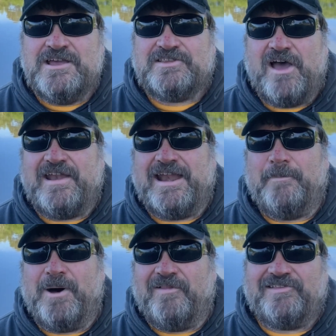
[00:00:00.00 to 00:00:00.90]
don't enter
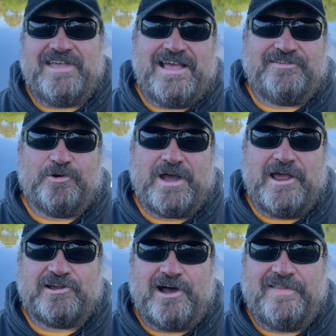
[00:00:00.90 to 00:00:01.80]
politics or go
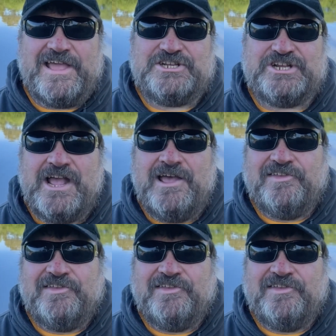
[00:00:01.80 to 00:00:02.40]
to college.